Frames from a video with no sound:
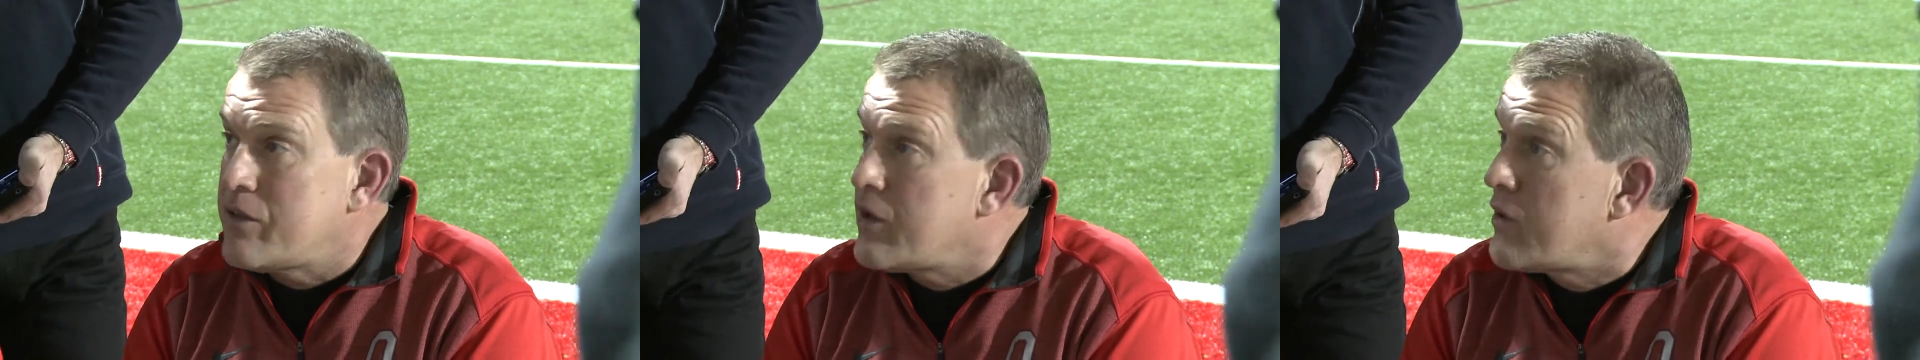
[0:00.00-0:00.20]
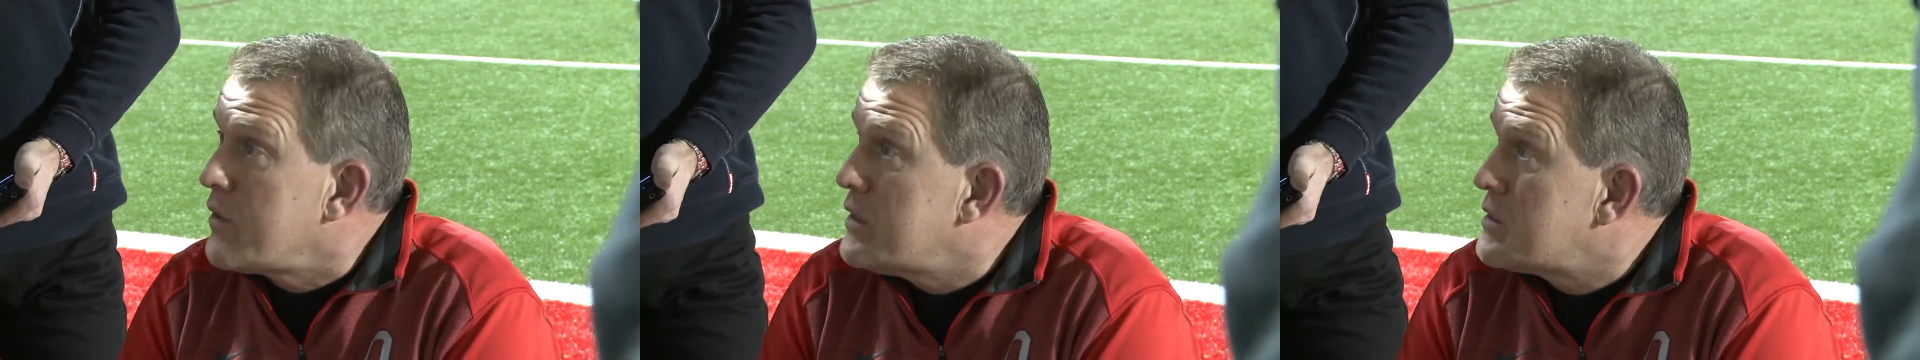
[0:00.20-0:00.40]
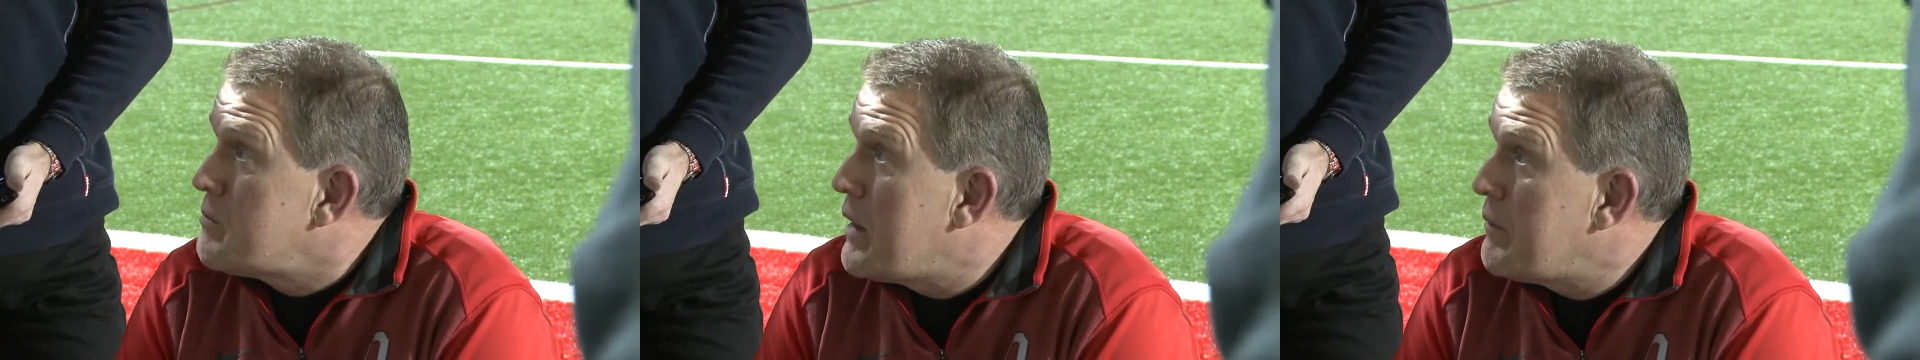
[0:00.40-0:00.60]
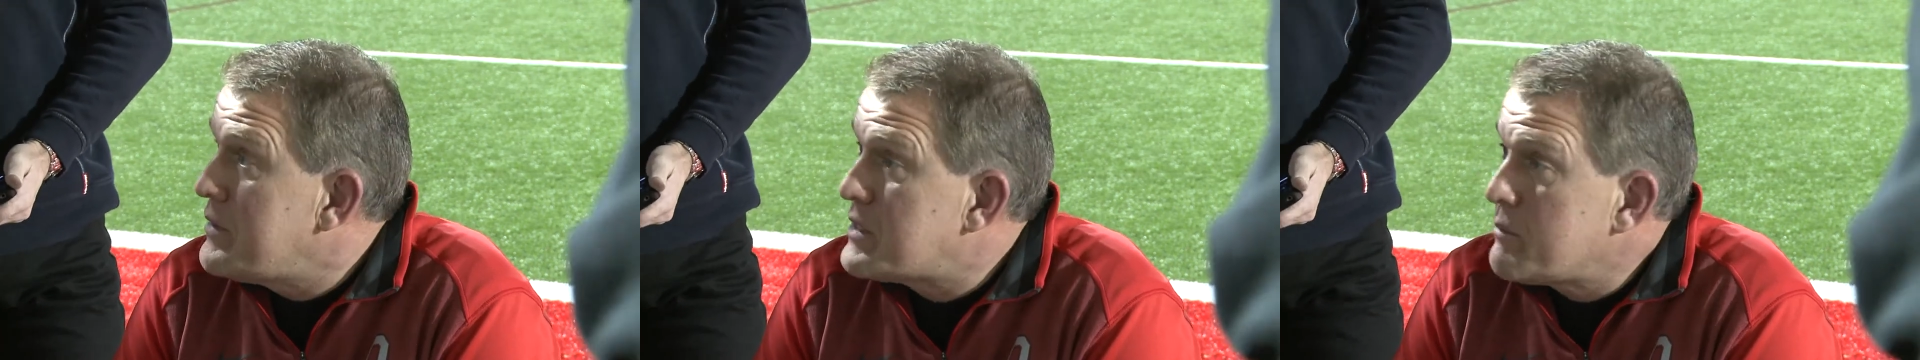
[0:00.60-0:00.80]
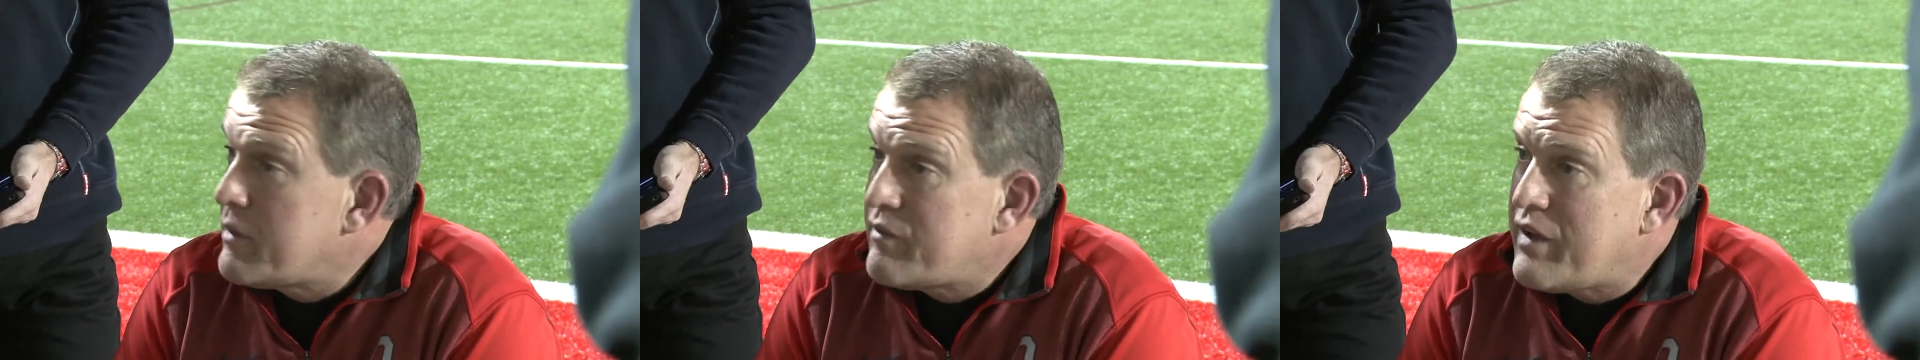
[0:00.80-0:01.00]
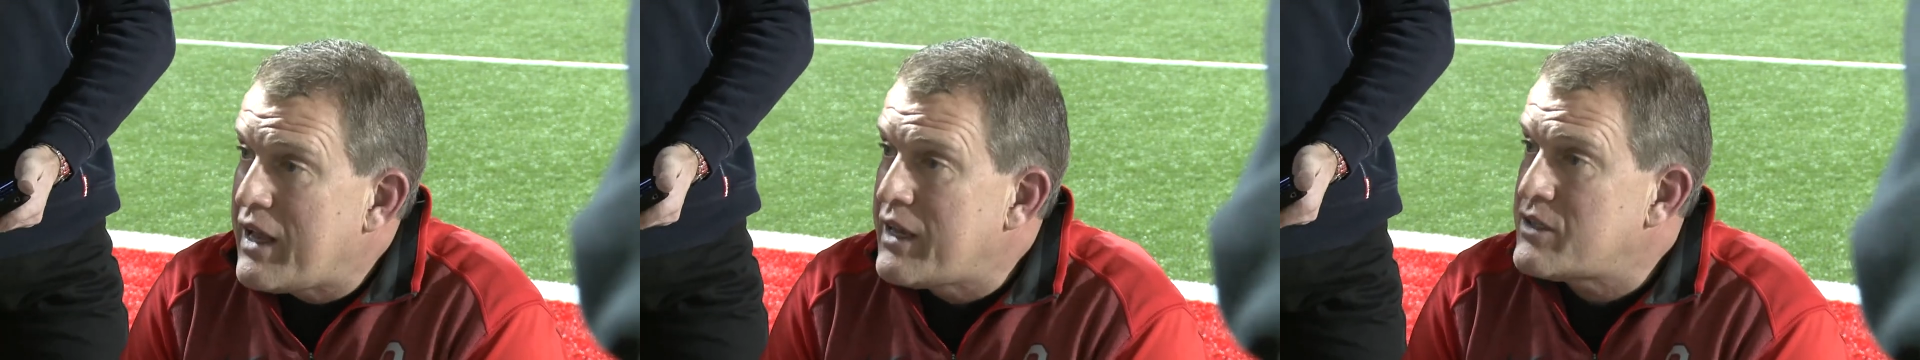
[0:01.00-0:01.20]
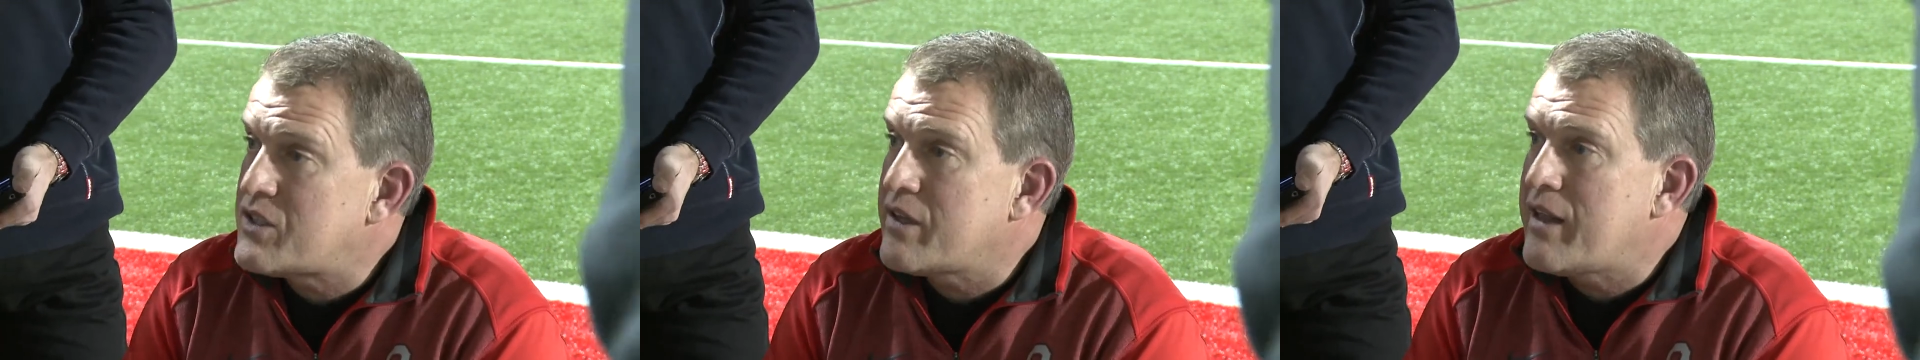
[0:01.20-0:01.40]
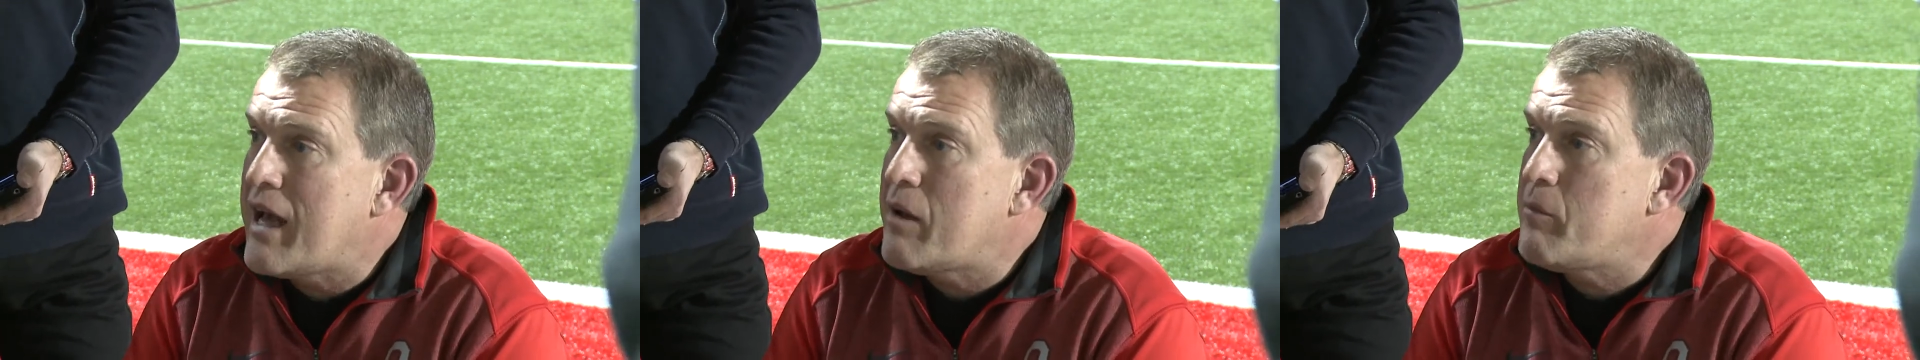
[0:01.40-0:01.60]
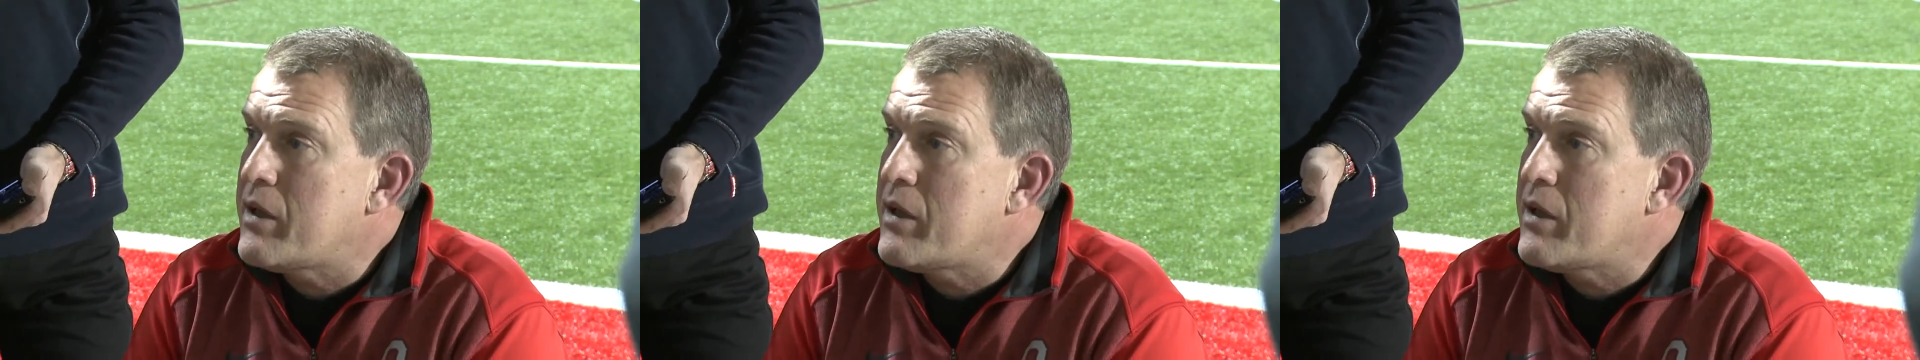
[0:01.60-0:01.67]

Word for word: there is maybe some advantage to that yeah.